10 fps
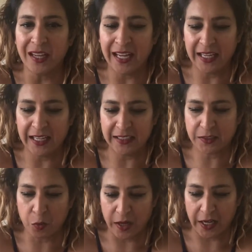It's
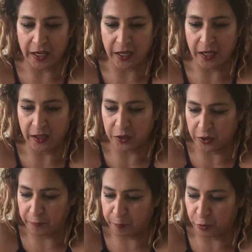quite a
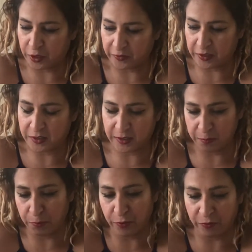kind of product that
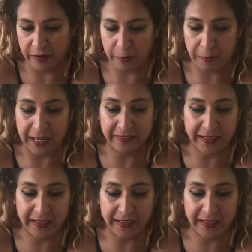doesn't move around the plate.